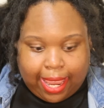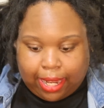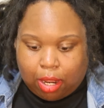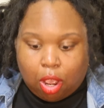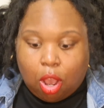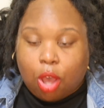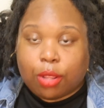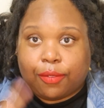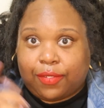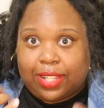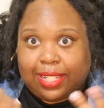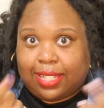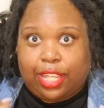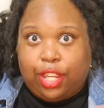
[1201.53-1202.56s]
and all of
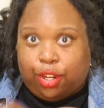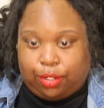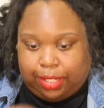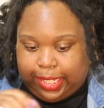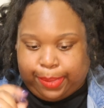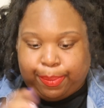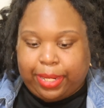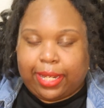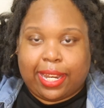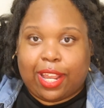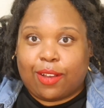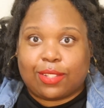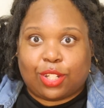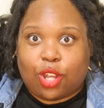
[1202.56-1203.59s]
this here, the split
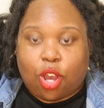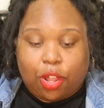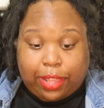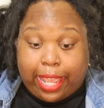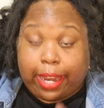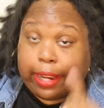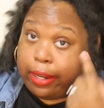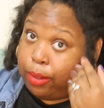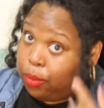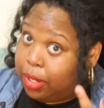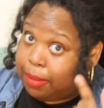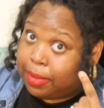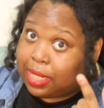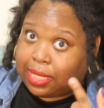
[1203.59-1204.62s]
nails and all that, and the
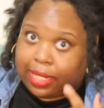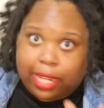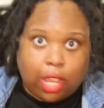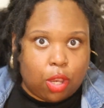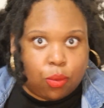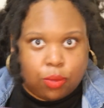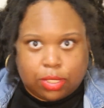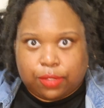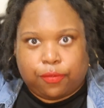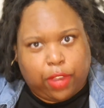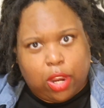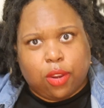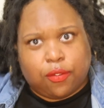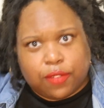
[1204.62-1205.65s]
1 missing nail was
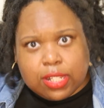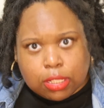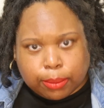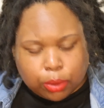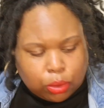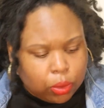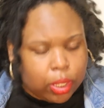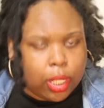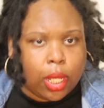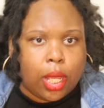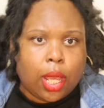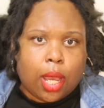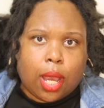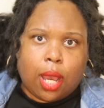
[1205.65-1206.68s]
very visible.
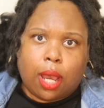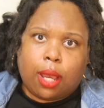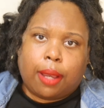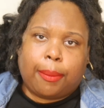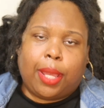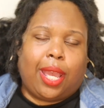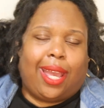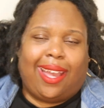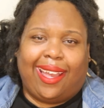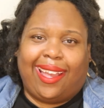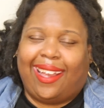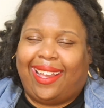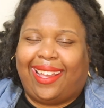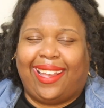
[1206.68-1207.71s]
And
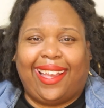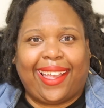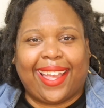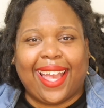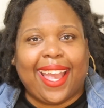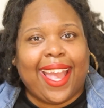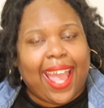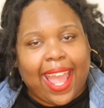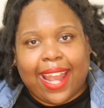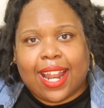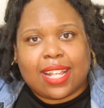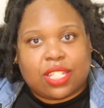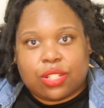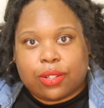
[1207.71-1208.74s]

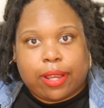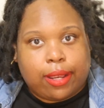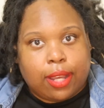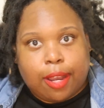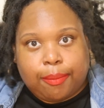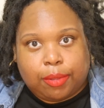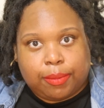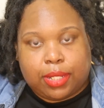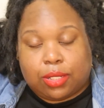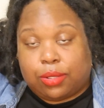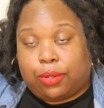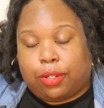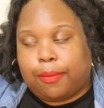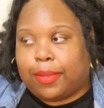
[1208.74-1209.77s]
I still got
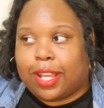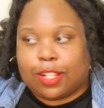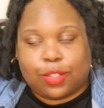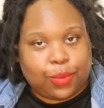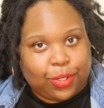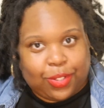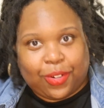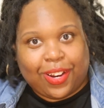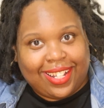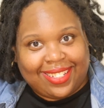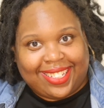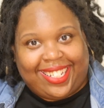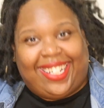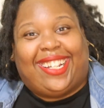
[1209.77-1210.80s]
compliments on them. That's really
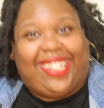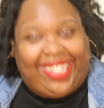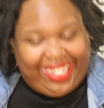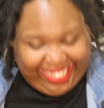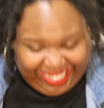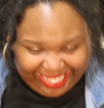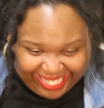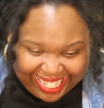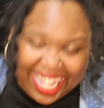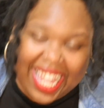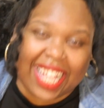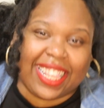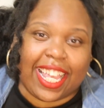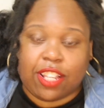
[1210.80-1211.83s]
crazy.
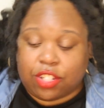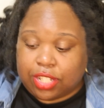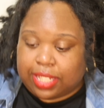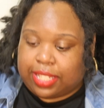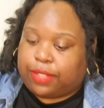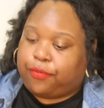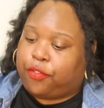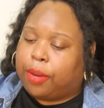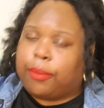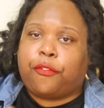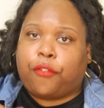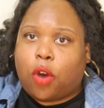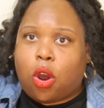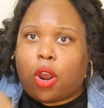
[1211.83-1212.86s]
They just, from
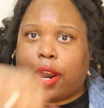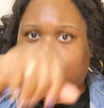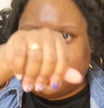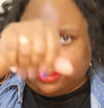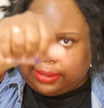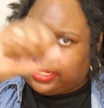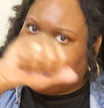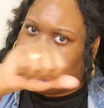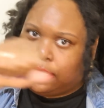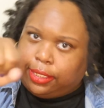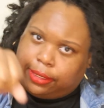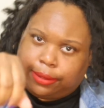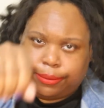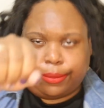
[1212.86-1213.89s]
afar, they
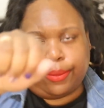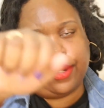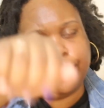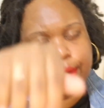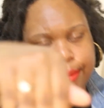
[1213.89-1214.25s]
look, well,